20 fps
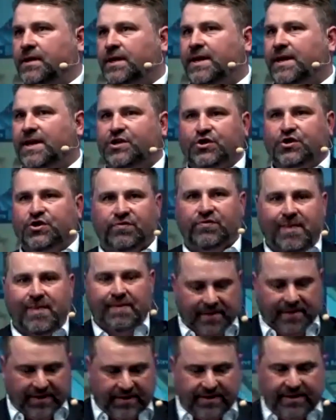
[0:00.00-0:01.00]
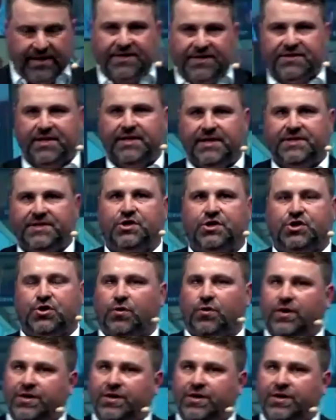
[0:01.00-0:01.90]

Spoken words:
Now just remember, this is a choice,